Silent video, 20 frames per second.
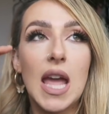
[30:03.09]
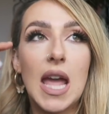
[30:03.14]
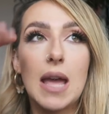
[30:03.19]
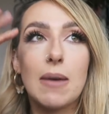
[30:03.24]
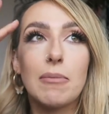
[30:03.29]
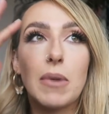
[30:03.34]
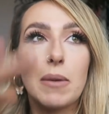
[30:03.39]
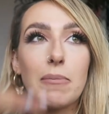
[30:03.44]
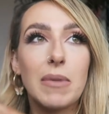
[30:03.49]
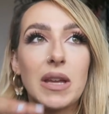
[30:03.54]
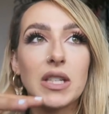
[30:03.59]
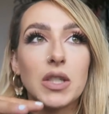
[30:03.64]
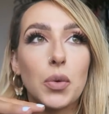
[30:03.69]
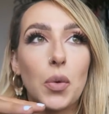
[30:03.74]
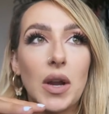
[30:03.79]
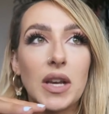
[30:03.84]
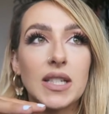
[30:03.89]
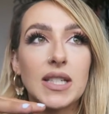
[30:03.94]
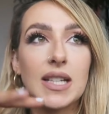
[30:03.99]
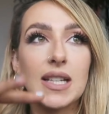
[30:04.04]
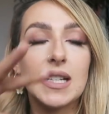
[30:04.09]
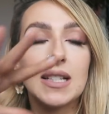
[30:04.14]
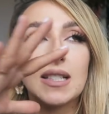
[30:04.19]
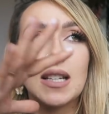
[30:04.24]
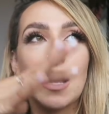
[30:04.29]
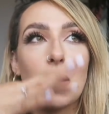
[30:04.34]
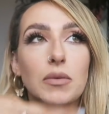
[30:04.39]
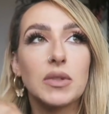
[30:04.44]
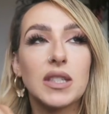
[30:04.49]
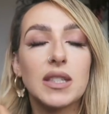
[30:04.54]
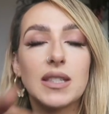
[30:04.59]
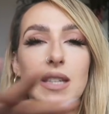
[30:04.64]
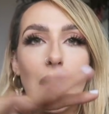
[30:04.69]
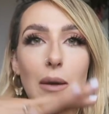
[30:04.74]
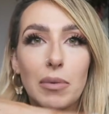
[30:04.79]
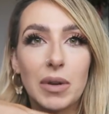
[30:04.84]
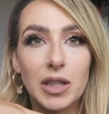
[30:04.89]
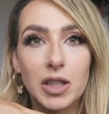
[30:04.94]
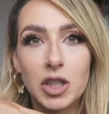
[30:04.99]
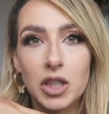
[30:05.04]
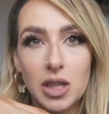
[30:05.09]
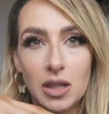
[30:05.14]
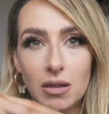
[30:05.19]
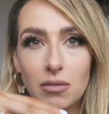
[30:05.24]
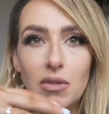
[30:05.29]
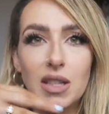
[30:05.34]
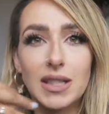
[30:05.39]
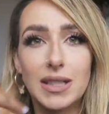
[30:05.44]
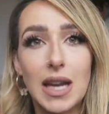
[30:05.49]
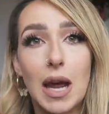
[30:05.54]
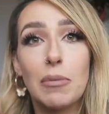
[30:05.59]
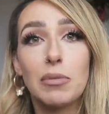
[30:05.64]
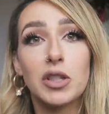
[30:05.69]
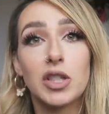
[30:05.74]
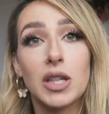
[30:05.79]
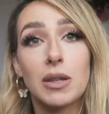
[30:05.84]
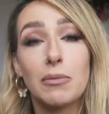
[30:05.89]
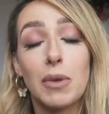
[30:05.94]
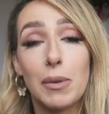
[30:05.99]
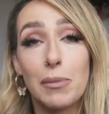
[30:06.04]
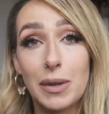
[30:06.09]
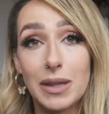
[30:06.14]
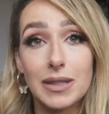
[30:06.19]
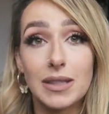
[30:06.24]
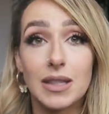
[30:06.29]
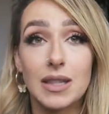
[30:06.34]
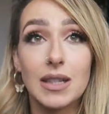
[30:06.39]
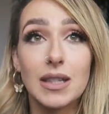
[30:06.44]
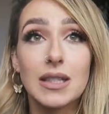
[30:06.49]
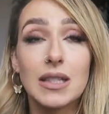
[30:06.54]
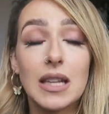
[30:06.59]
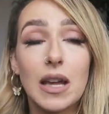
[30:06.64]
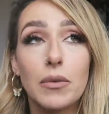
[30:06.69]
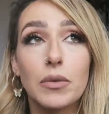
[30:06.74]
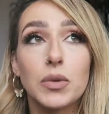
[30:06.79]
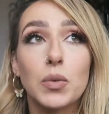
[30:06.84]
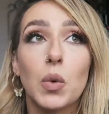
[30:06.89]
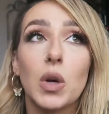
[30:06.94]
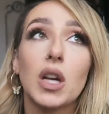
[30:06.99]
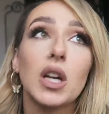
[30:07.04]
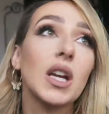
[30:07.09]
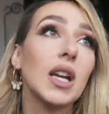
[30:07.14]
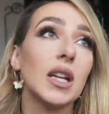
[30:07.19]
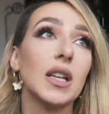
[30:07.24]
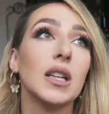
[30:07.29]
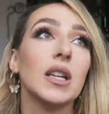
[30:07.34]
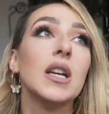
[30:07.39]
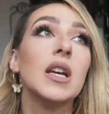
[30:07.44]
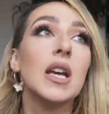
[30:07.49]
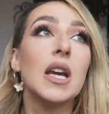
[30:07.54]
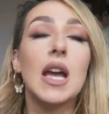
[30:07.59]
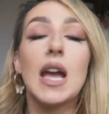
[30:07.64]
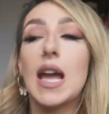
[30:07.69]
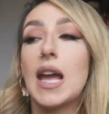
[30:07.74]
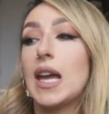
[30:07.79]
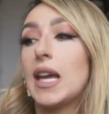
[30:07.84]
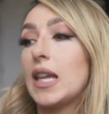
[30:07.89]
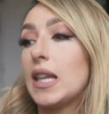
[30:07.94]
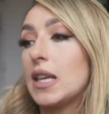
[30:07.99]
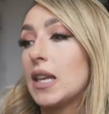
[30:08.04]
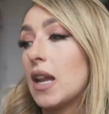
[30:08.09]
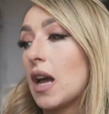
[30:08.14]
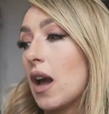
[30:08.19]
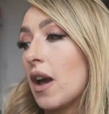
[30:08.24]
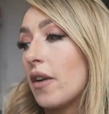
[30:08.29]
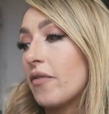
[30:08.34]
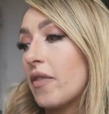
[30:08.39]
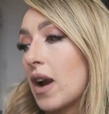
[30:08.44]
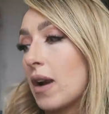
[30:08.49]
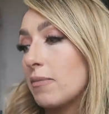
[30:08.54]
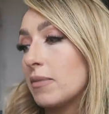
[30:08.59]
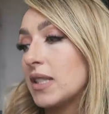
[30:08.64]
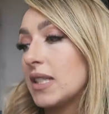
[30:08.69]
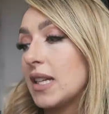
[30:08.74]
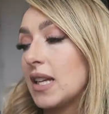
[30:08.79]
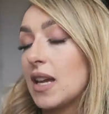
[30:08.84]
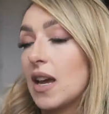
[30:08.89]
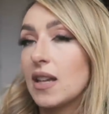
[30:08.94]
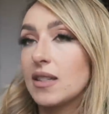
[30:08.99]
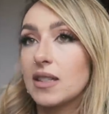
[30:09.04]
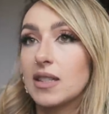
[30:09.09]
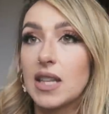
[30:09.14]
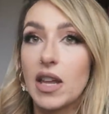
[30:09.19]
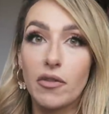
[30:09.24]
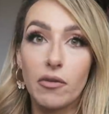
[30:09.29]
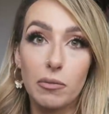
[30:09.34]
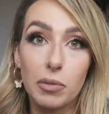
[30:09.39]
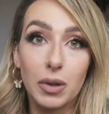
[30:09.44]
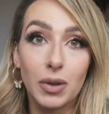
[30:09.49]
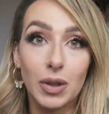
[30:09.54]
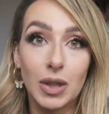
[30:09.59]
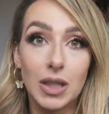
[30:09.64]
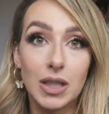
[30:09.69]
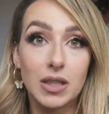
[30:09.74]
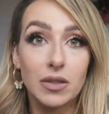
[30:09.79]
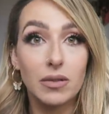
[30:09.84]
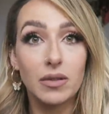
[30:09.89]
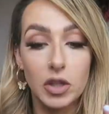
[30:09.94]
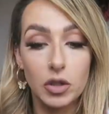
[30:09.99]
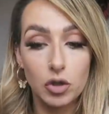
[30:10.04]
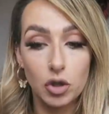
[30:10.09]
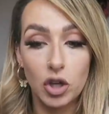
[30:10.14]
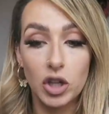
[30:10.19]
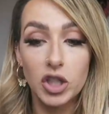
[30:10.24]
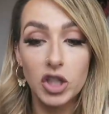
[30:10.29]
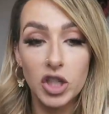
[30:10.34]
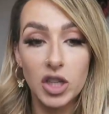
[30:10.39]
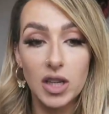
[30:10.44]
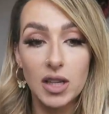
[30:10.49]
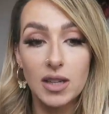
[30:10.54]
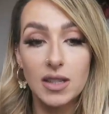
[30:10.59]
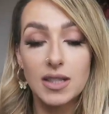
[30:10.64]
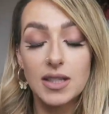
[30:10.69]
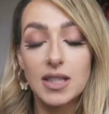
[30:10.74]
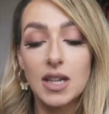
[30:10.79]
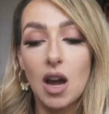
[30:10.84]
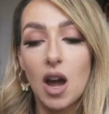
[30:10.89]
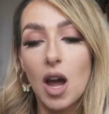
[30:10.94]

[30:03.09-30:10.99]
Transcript: In my mid 20s, I was establishing establishing my business. I was working in a pharmacy as a self-employed nutritionist.